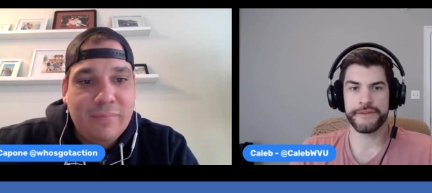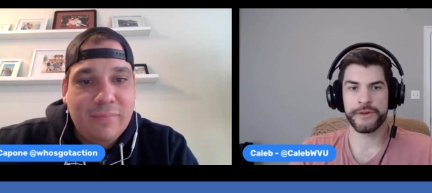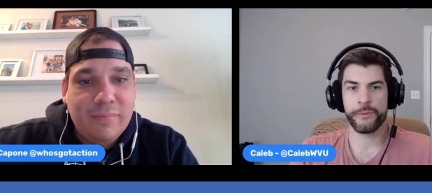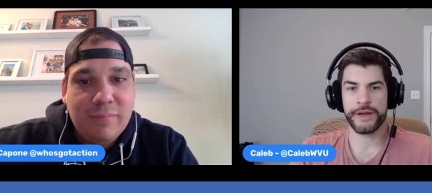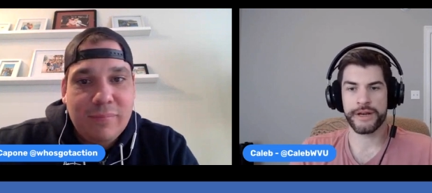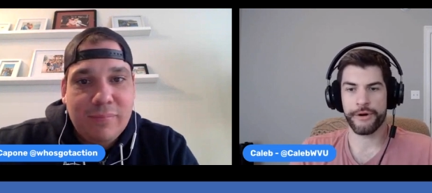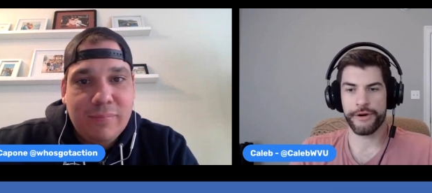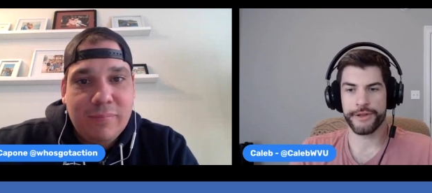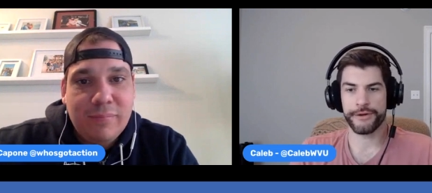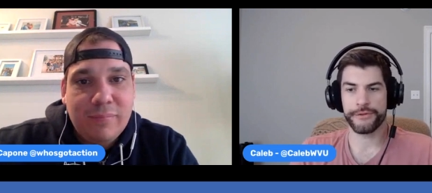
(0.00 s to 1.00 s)
Speaker 1: seven, White
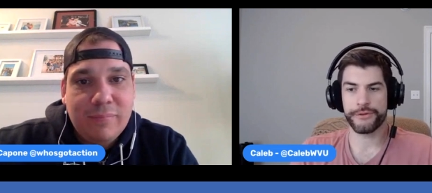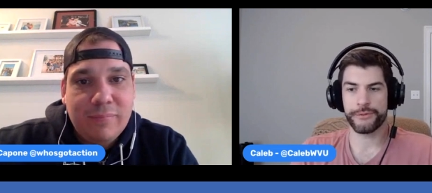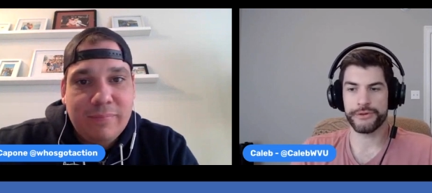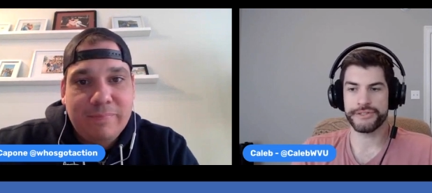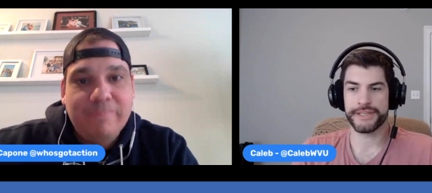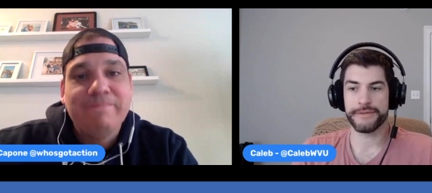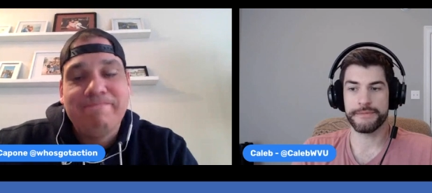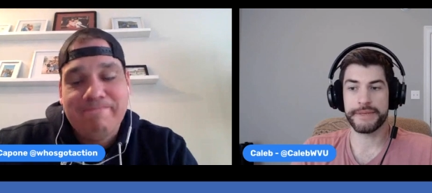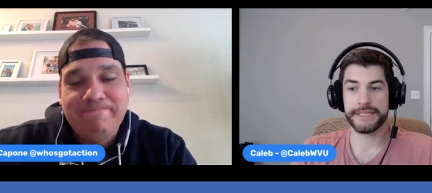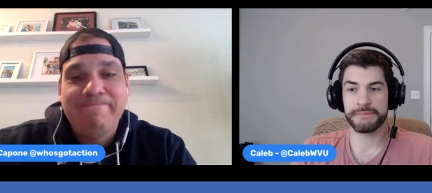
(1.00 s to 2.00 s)
Abarrio, the horse that
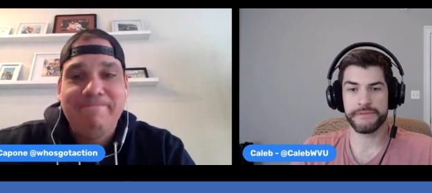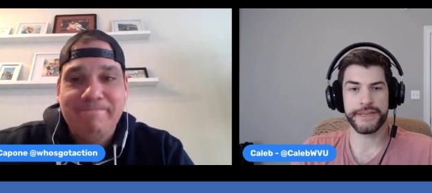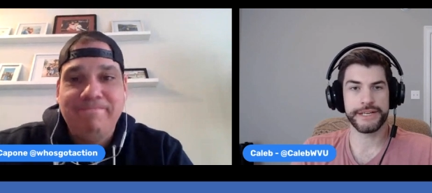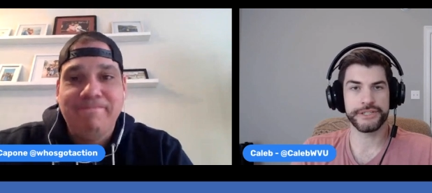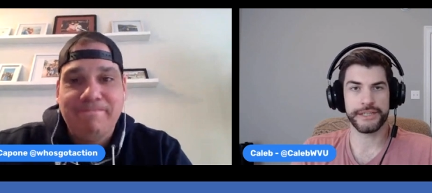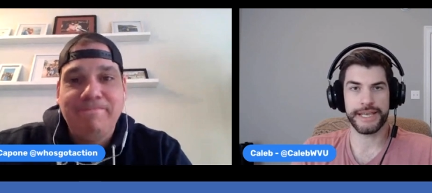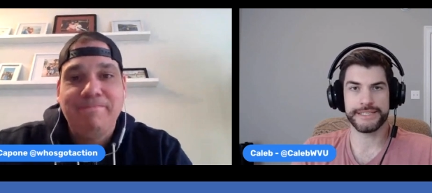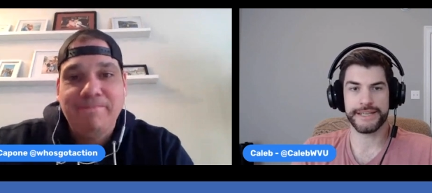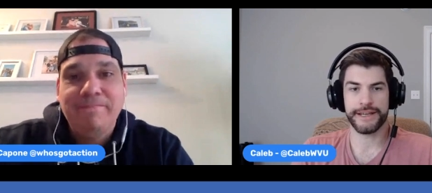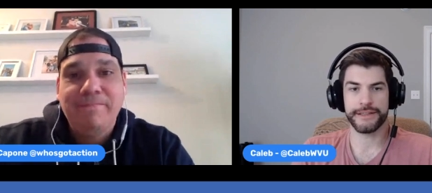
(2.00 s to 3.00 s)
beat simplification
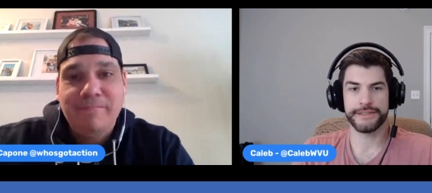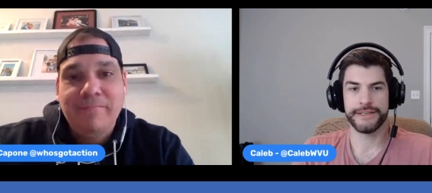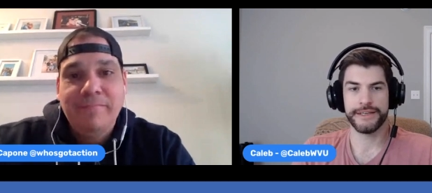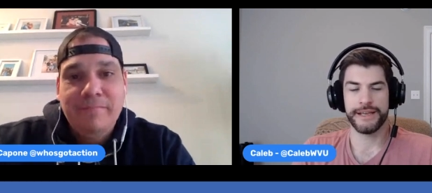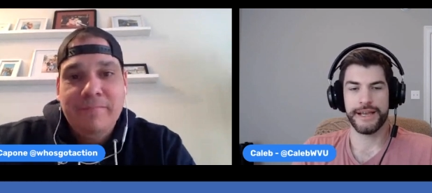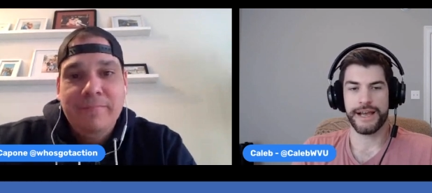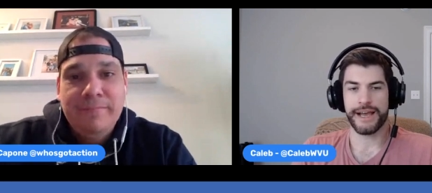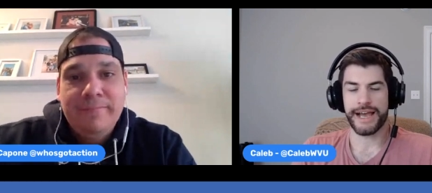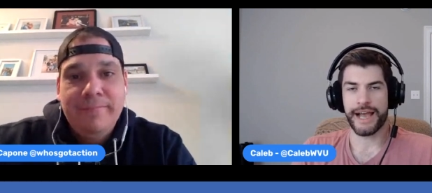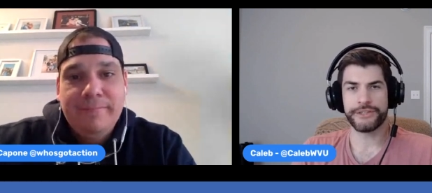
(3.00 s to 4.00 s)
last out. Uh,
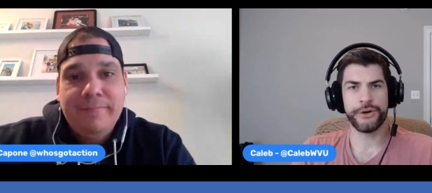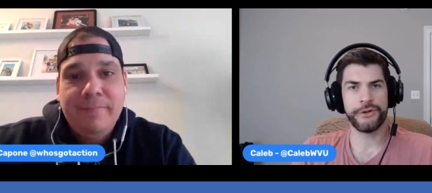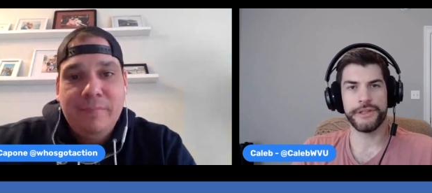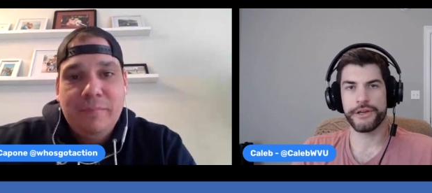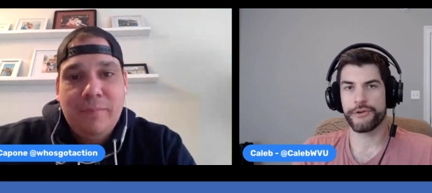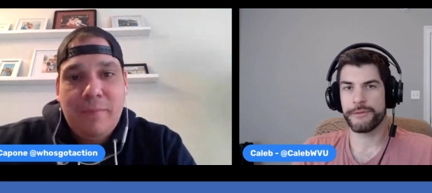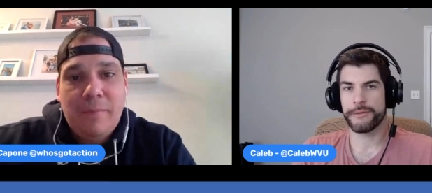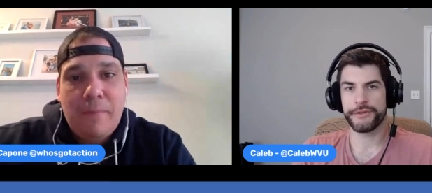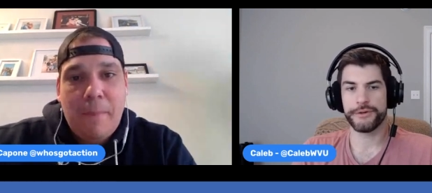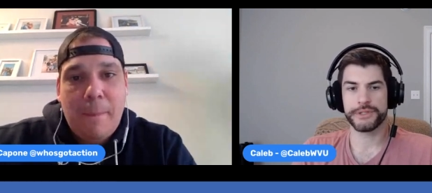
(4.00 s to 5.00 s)
I totally agree with
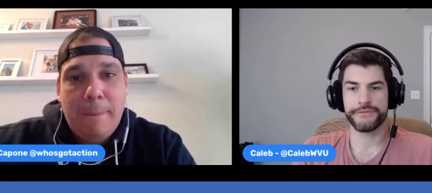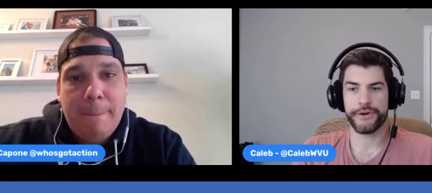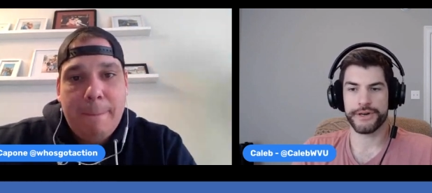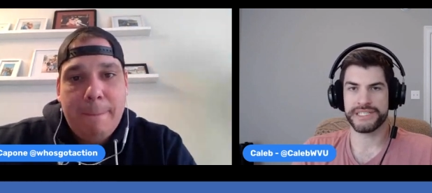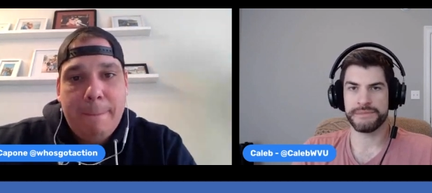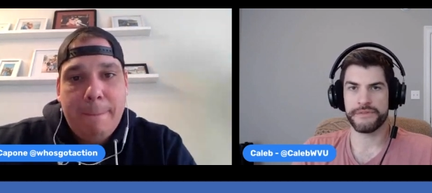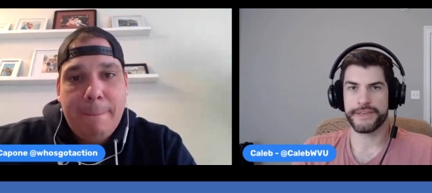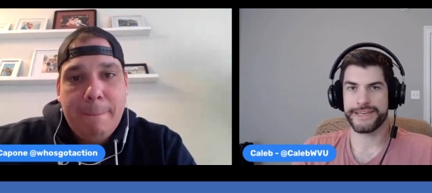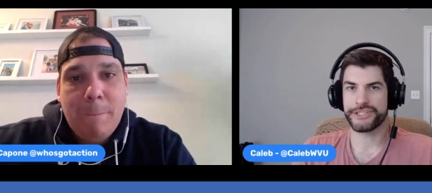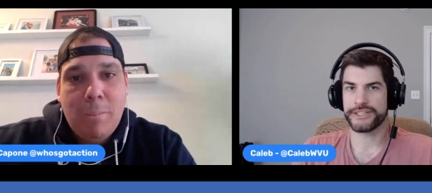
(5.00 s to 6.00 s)
you as far as
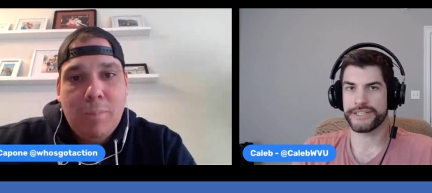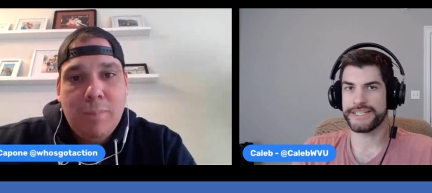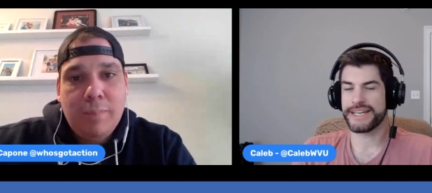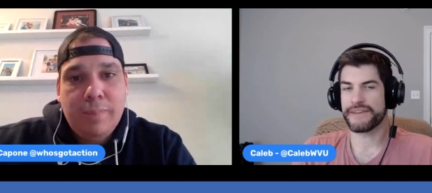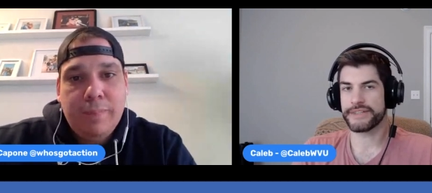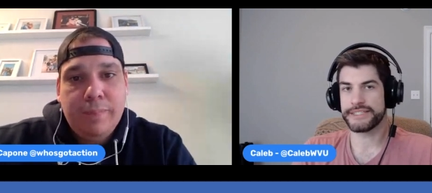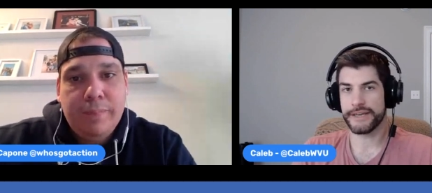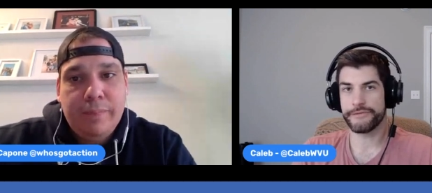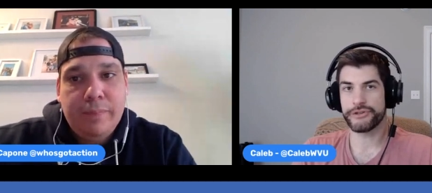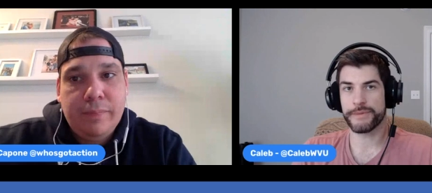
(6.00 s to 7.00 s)
simplification did have a
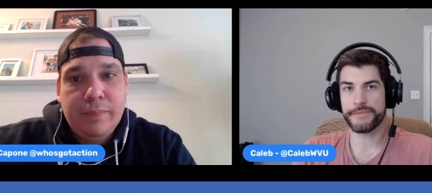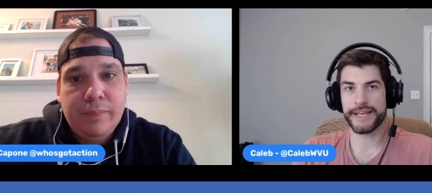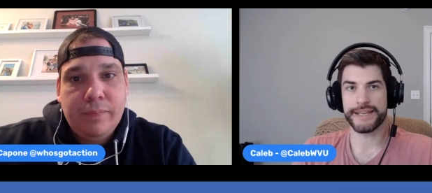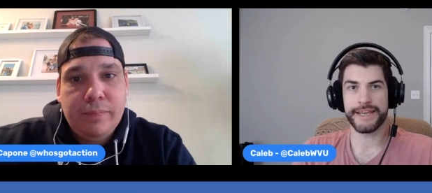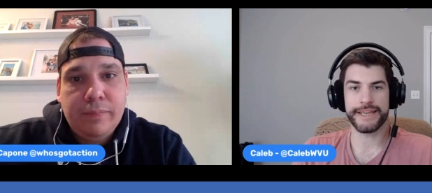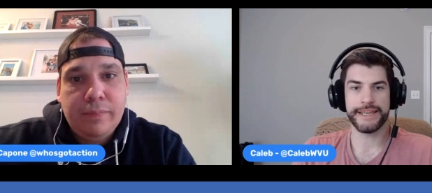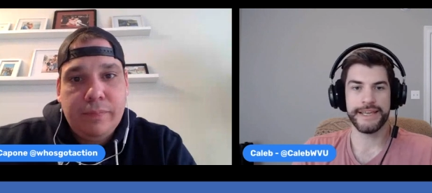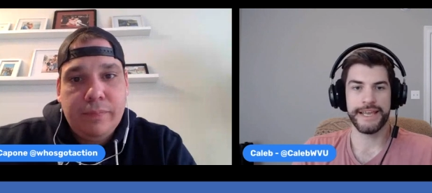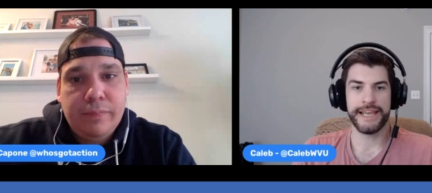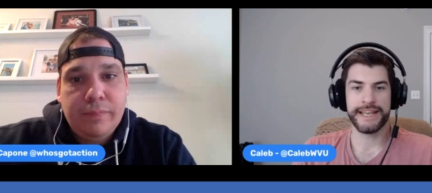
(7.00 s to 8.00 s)
tough trip that day,
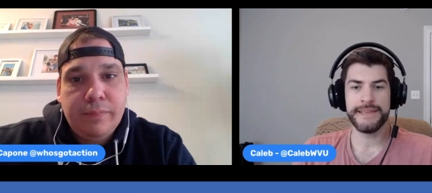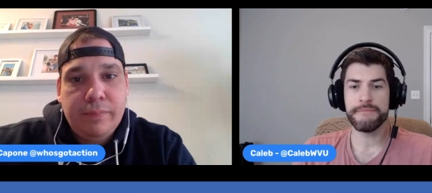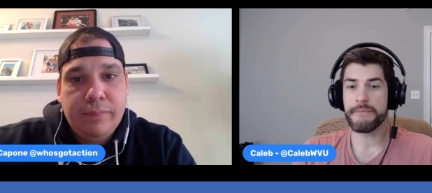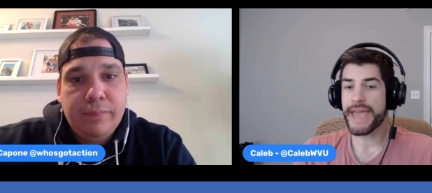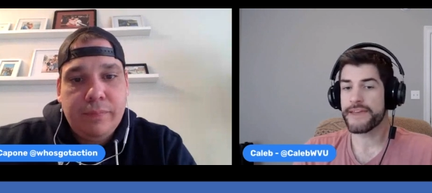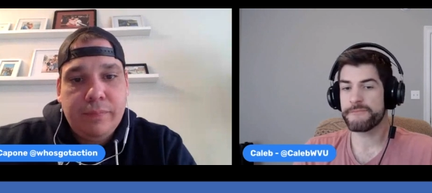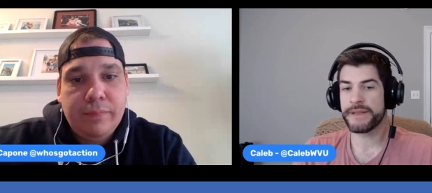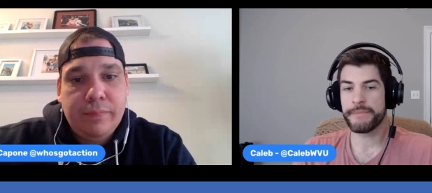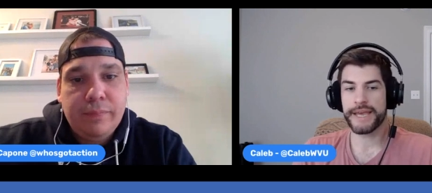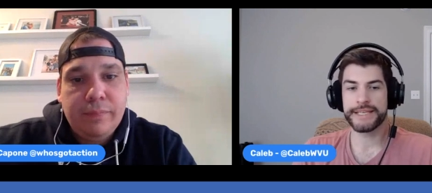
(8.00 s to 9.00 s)
and he may have
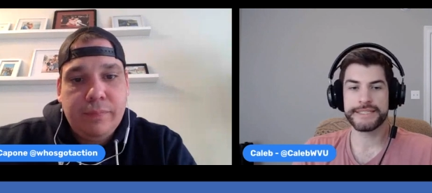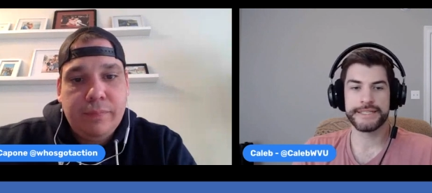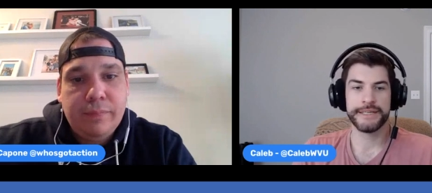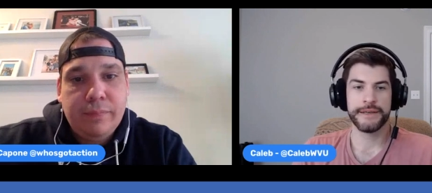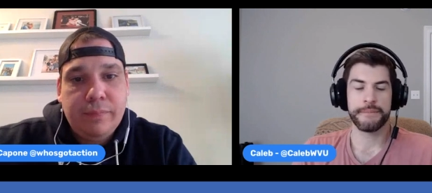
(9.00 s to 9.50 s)
been best.